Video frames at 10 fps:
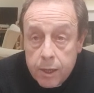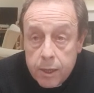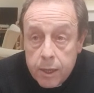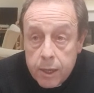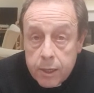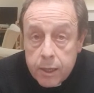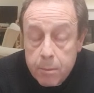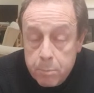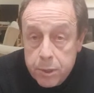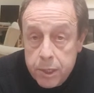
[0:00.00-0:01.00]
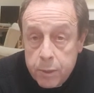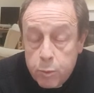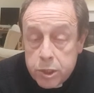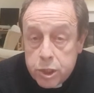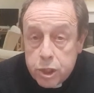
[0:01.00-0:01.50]
a company
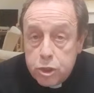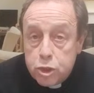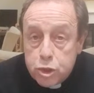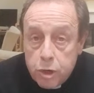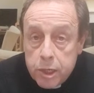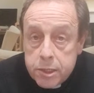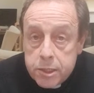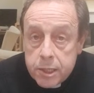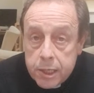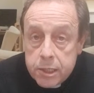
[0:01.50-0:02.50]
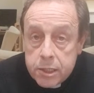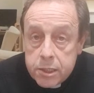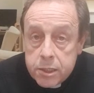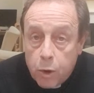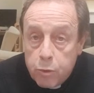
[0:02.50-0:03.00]
which can trace
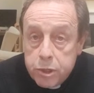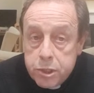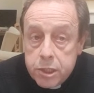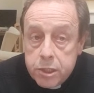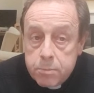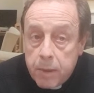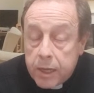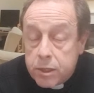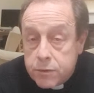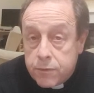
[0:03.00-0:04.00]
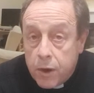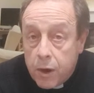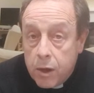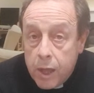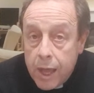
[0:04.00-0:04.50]
its origins back as
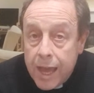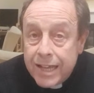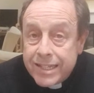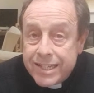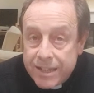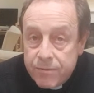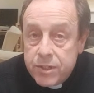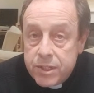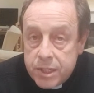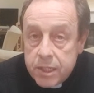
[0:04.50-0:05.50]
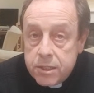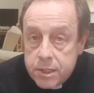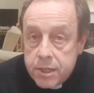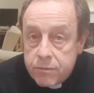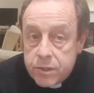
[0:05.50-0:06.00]
far as
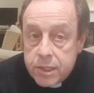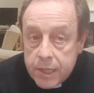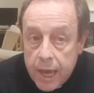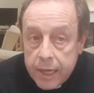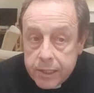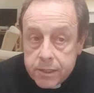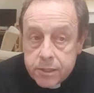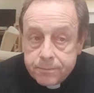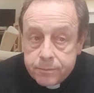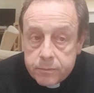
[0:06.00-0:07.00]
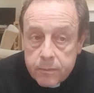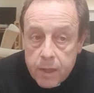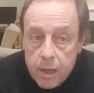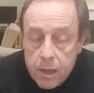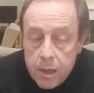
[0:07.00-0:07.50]
1778.
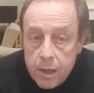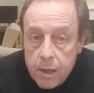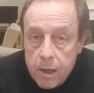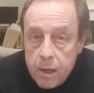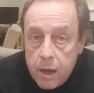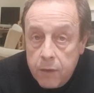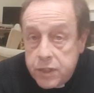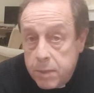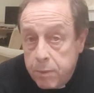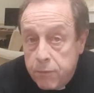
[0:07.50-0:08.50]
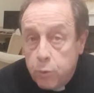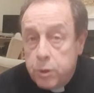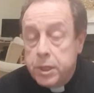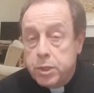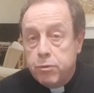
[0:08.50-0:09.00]
I've said before in
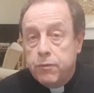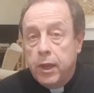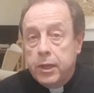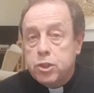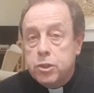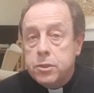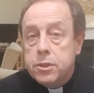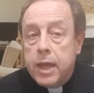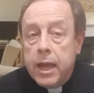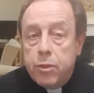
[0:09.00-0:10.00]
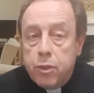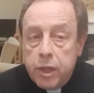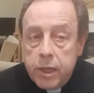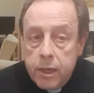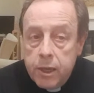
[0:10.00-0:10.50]
these reflections that the